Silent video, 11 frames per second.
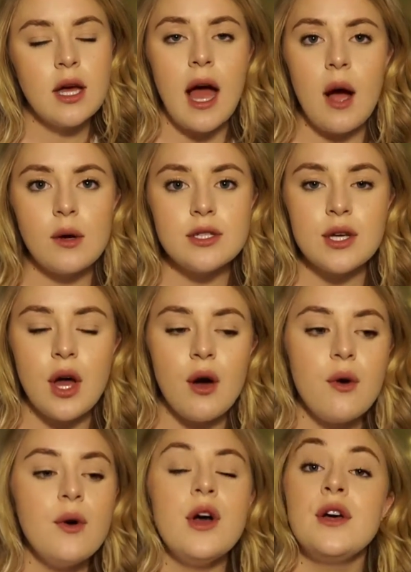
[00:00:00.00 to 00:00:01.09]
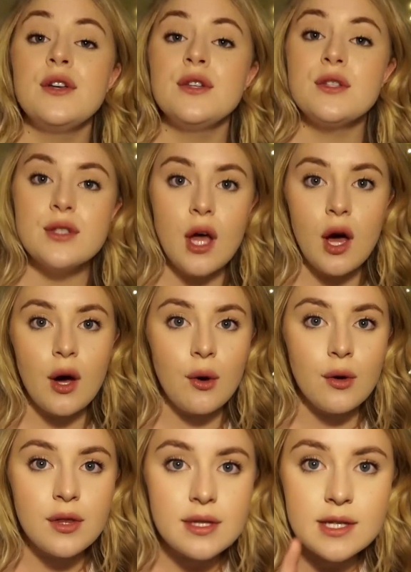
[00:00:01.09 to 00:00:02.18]
hours ago.
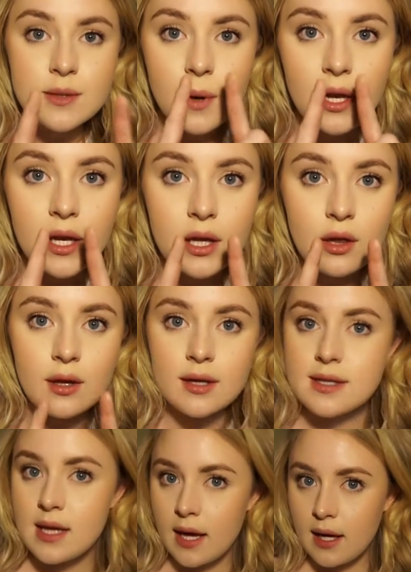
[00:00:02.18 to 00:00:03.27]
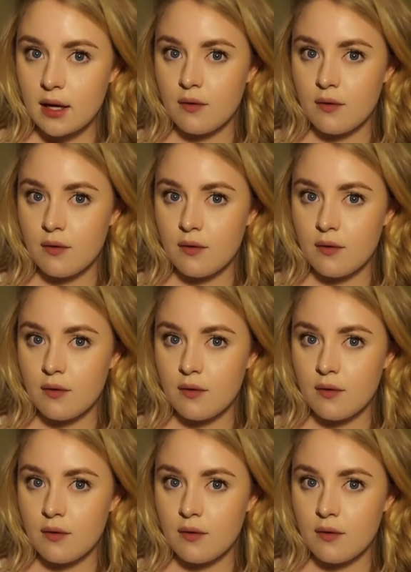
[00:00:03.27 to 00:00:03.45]
So this is what it looks like.